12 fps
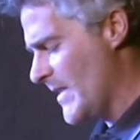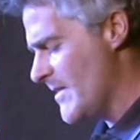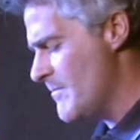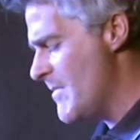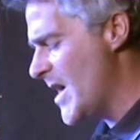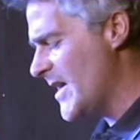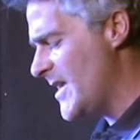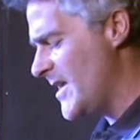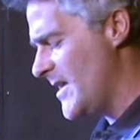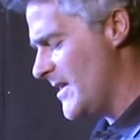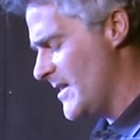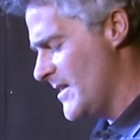
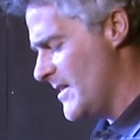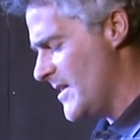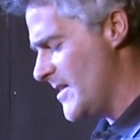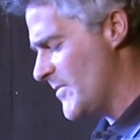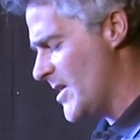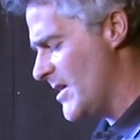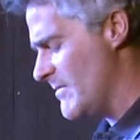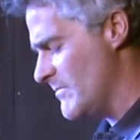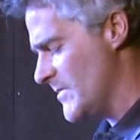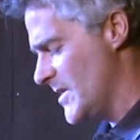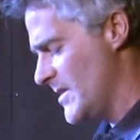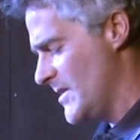"Monkey him come,"
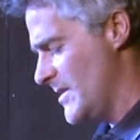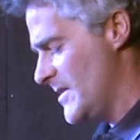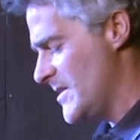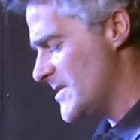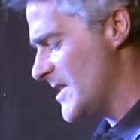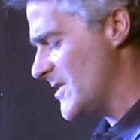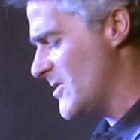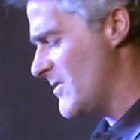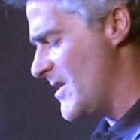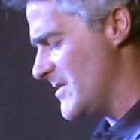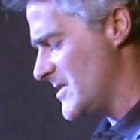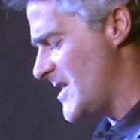said
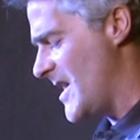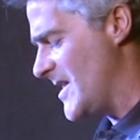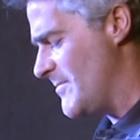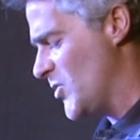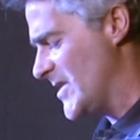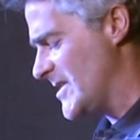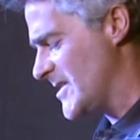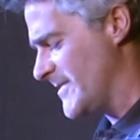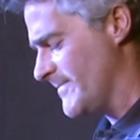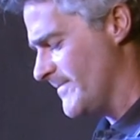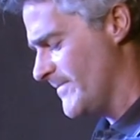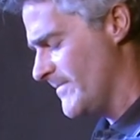Carruthers' caddy, pointing.
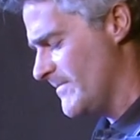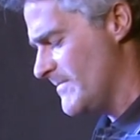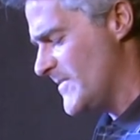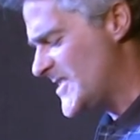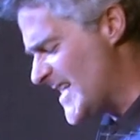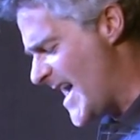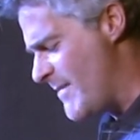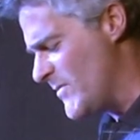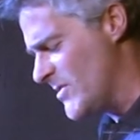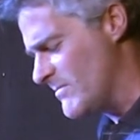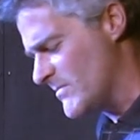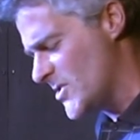"Damn
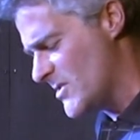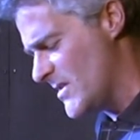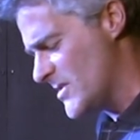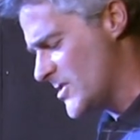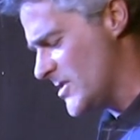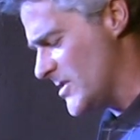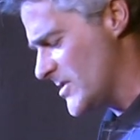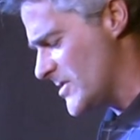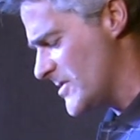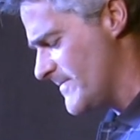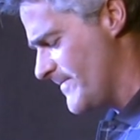them," Carruthers cursed.